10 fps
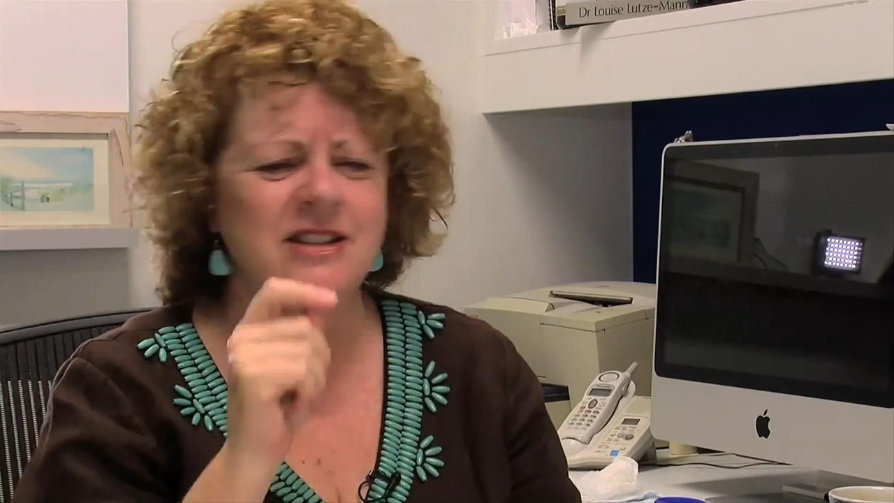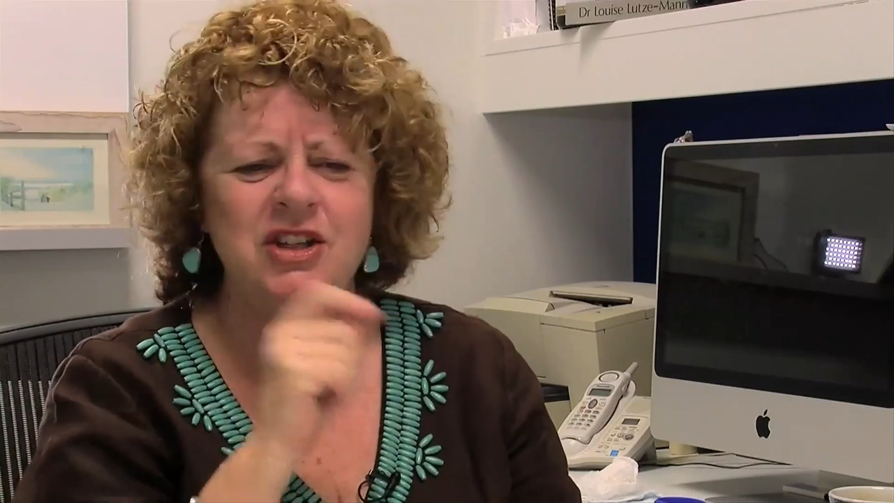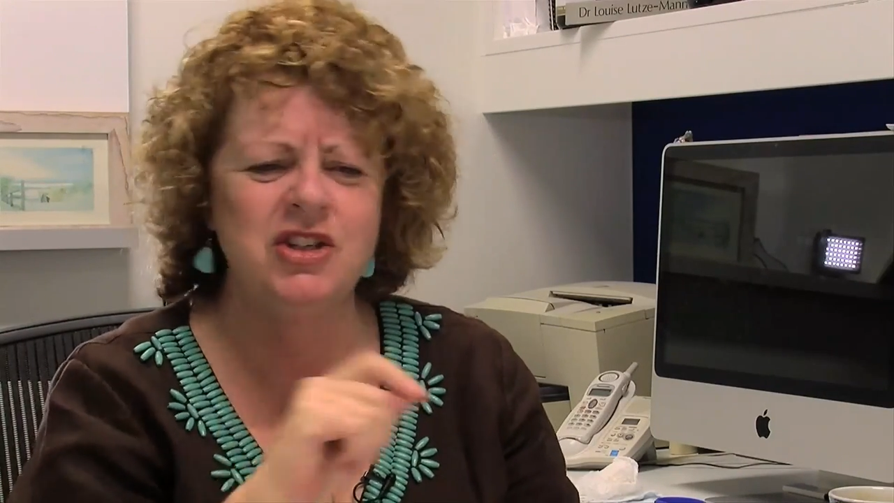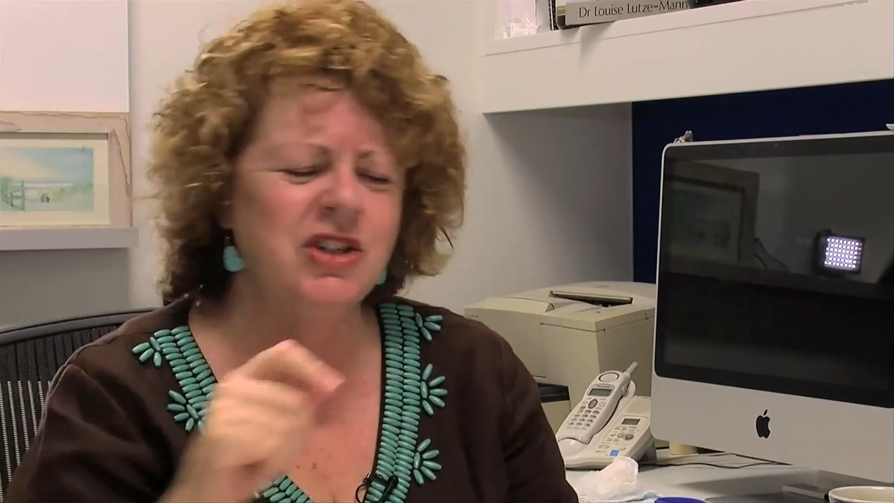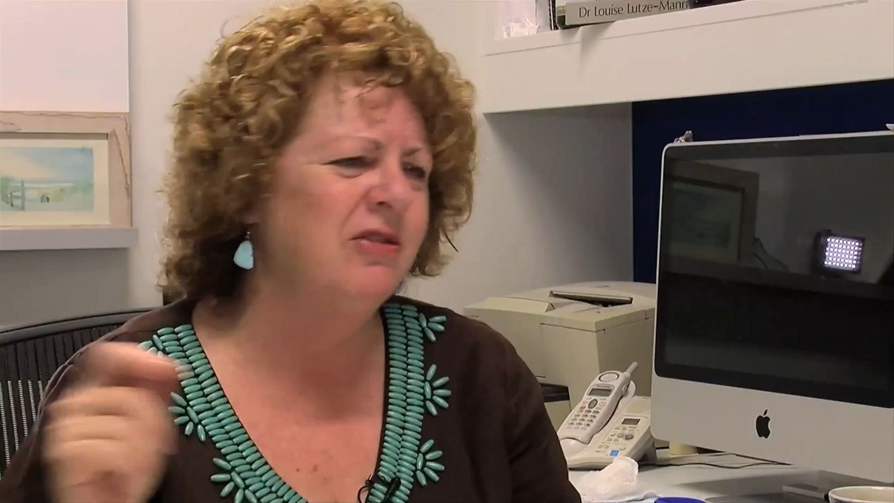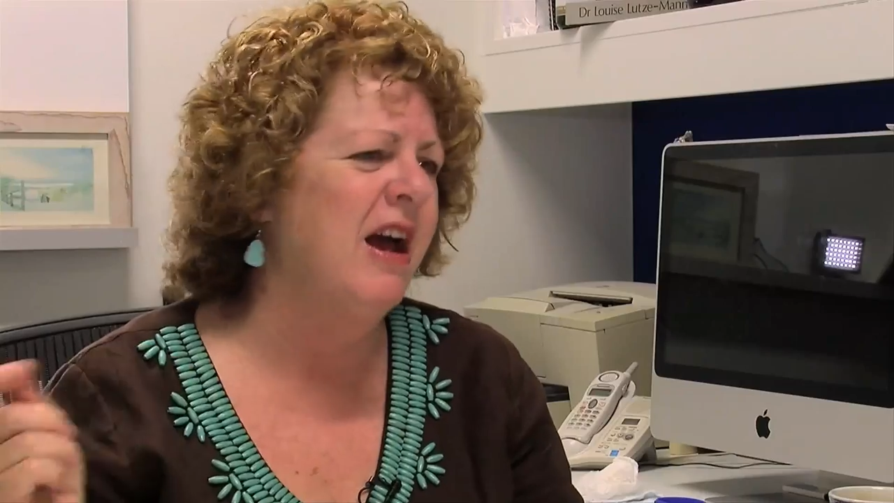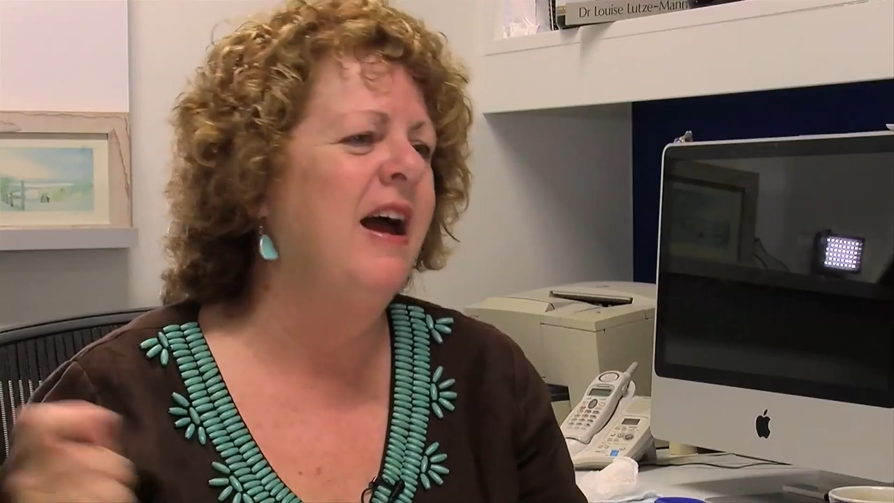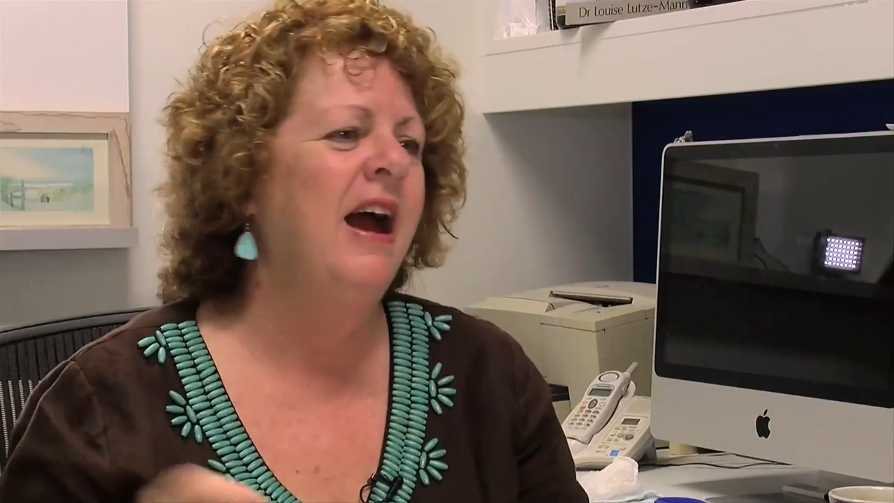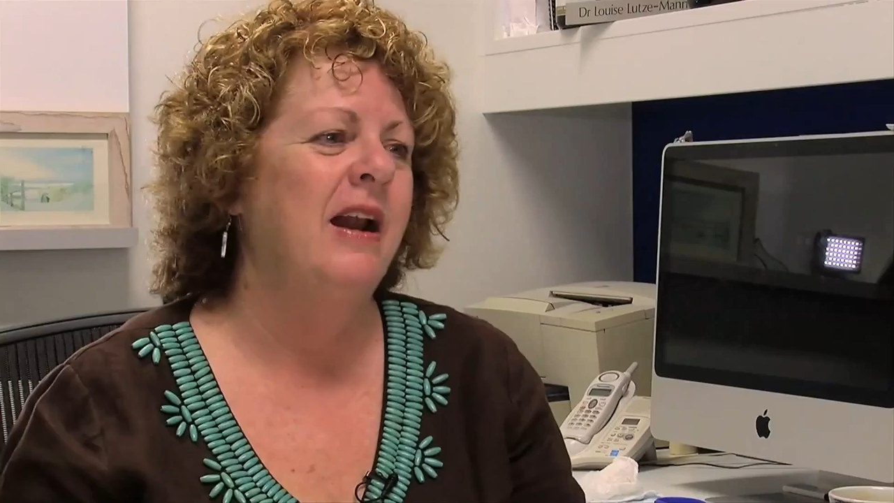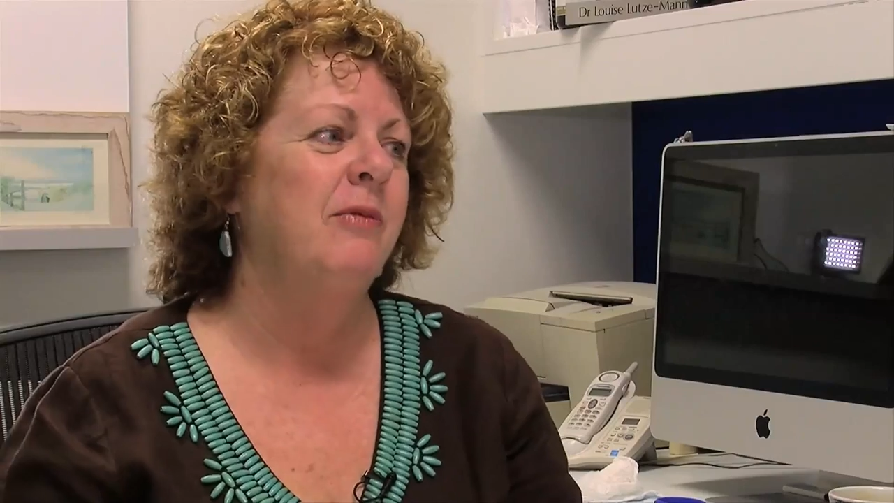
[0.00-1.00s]
You should. And
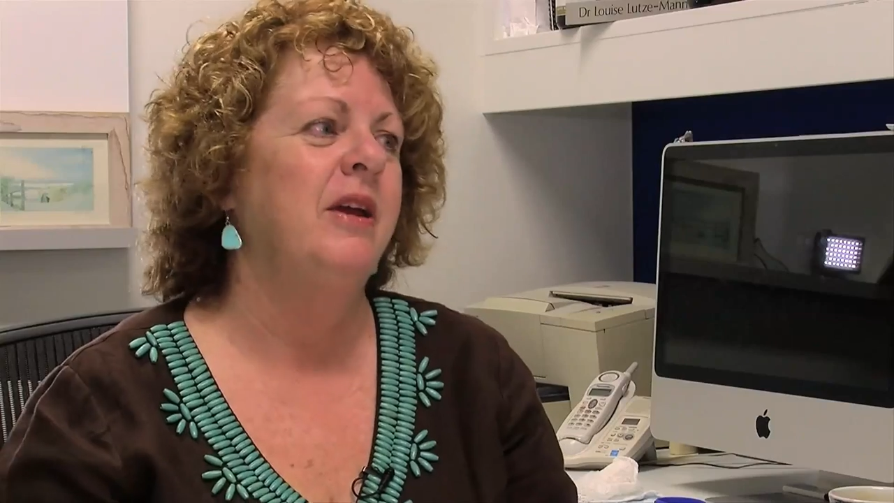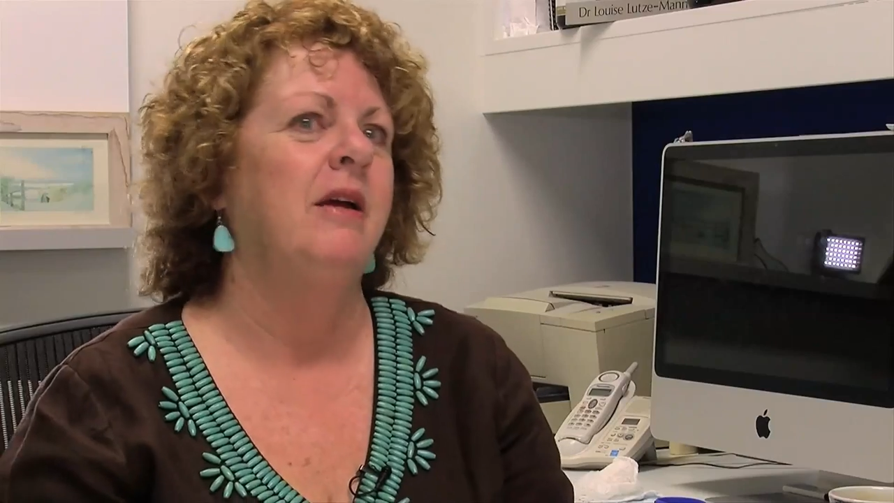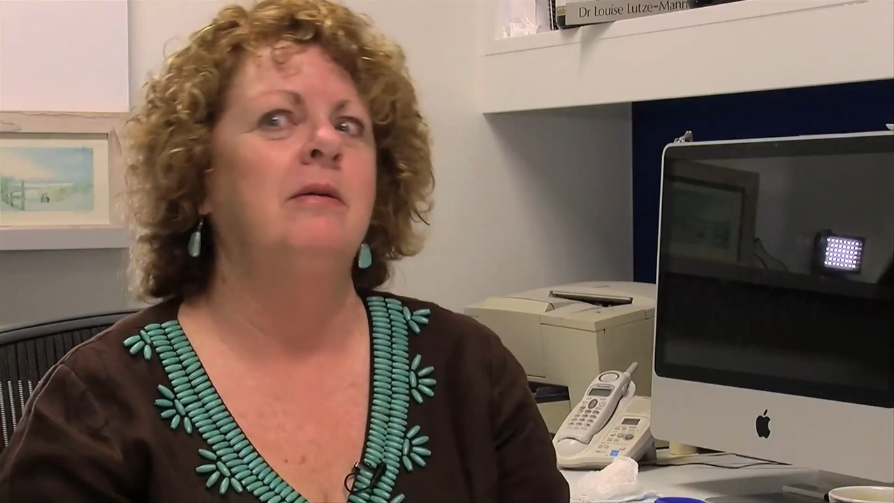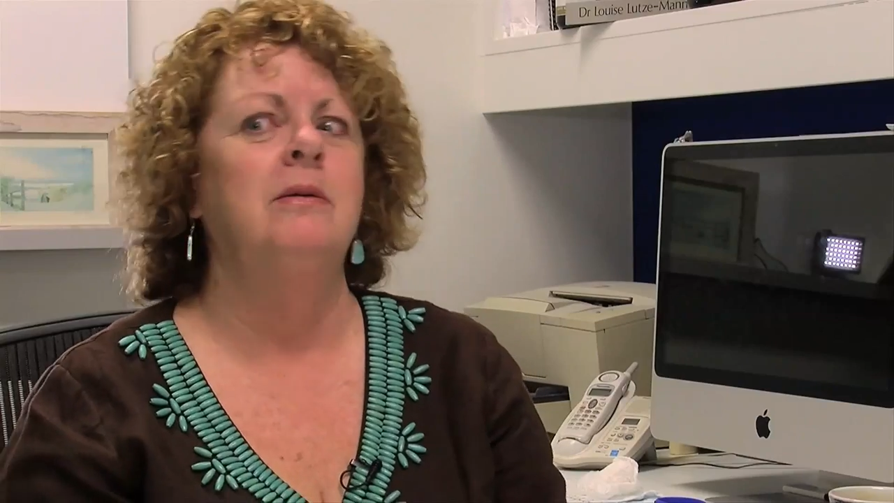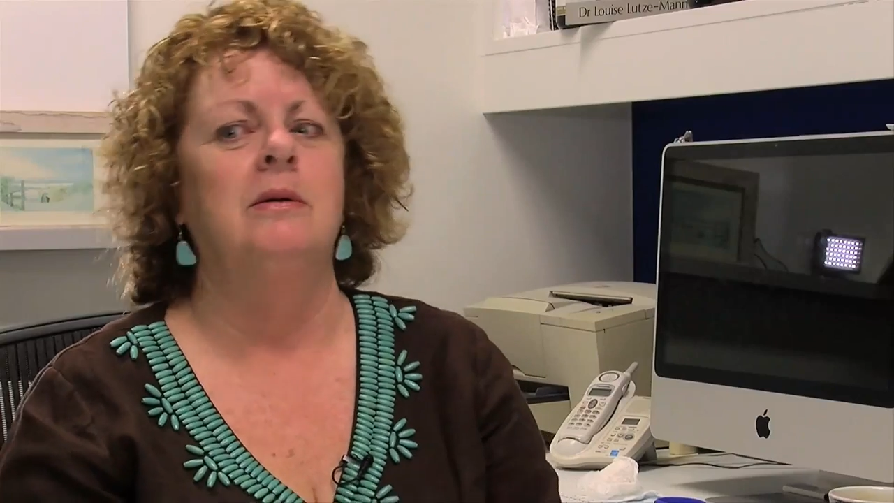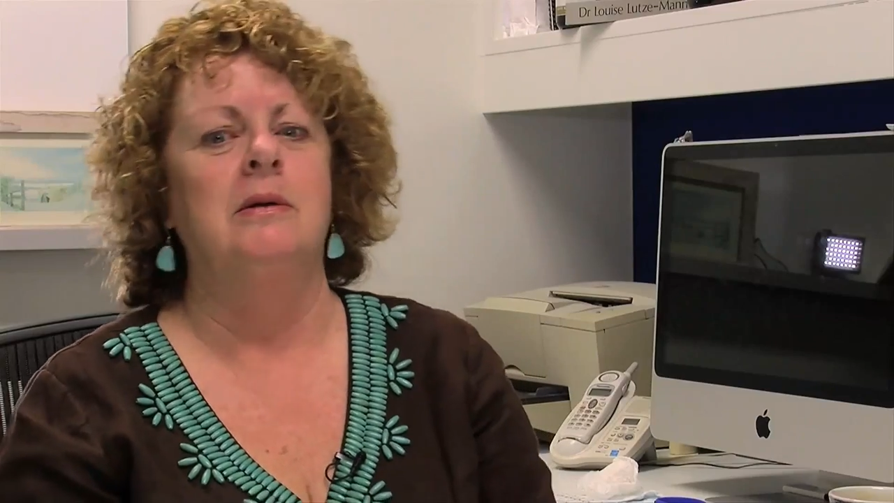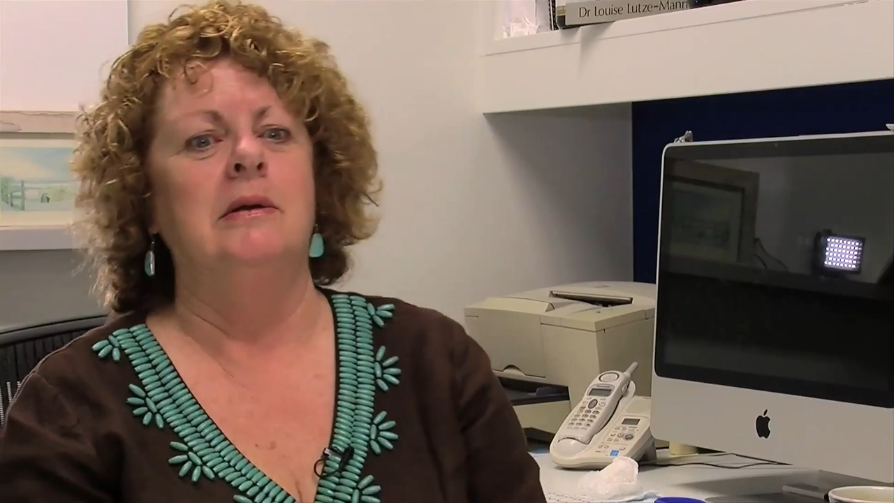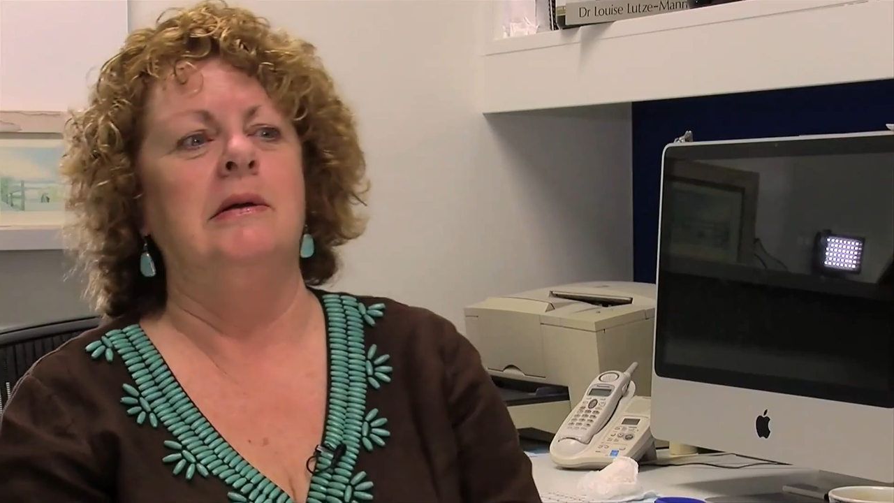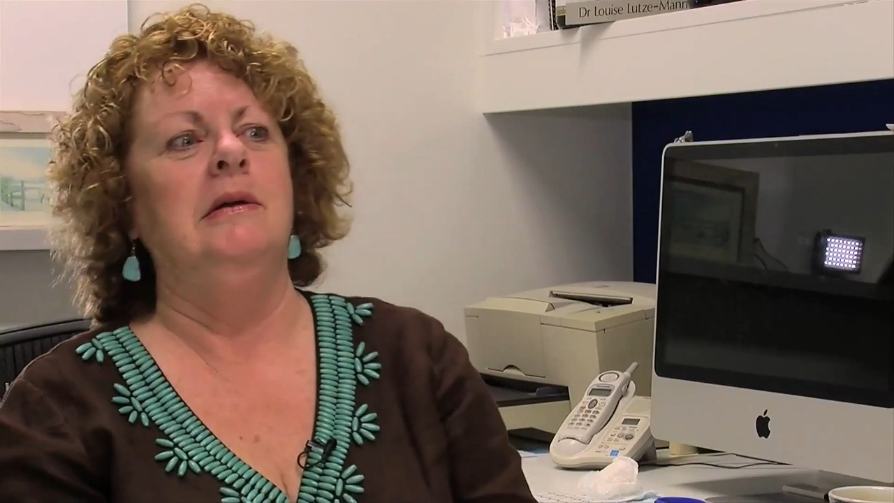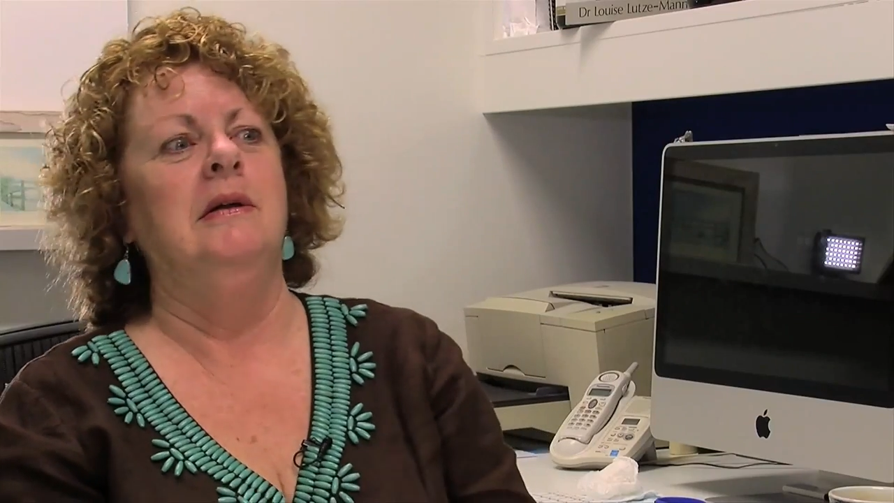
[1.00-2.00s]
I'm thinking,
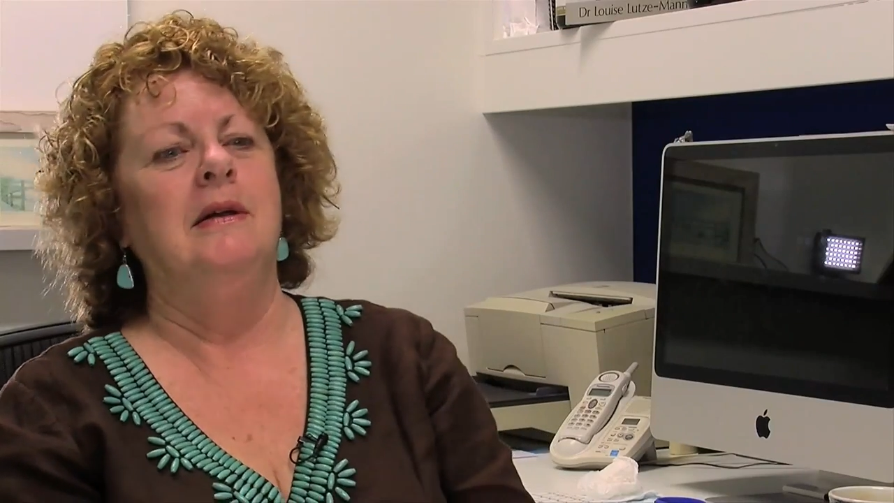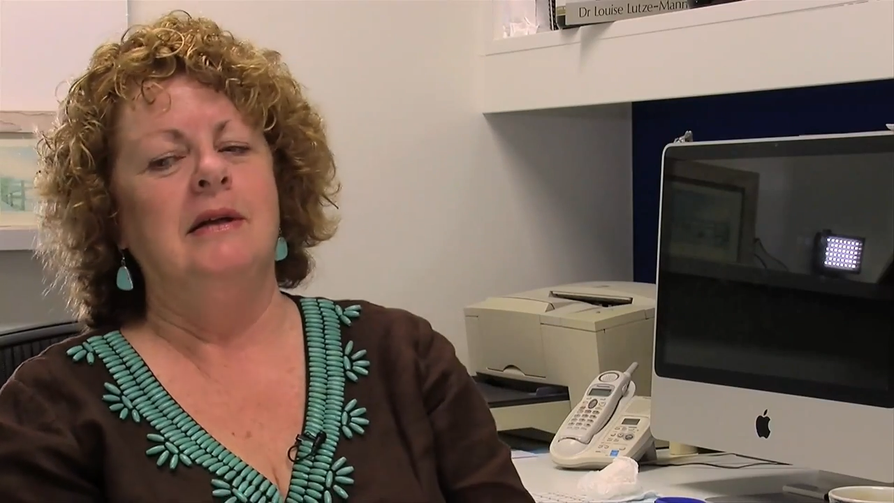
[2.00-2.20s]
oh,